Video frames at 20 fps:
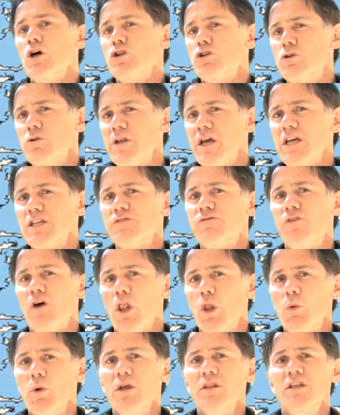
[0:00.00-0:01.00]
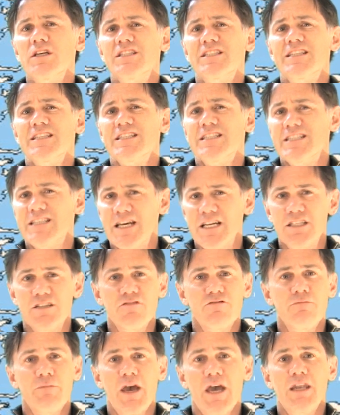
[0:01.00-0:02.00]
2 days following this
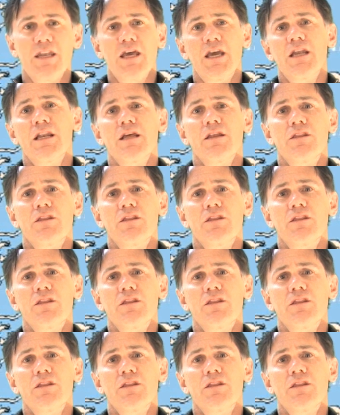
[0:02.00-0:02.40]
decisive mandate,